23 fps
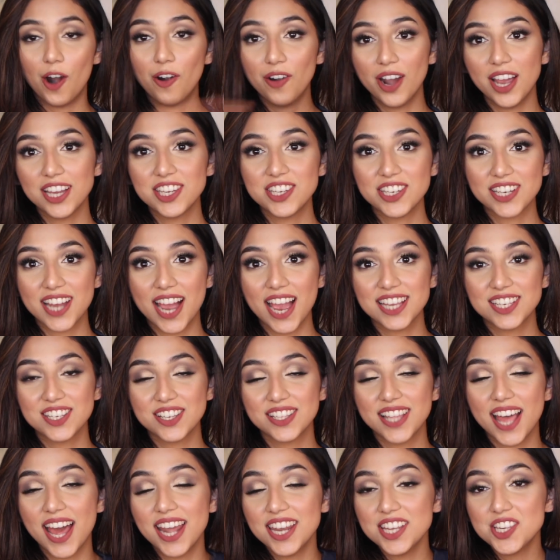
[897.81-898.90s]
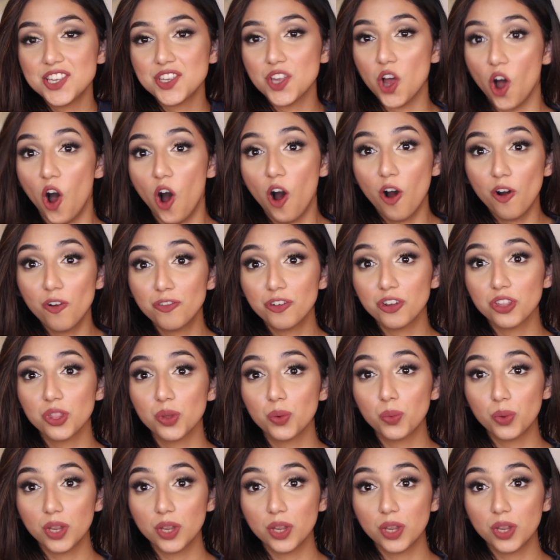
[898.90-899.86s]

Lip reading: Alright you guys, so that is all for the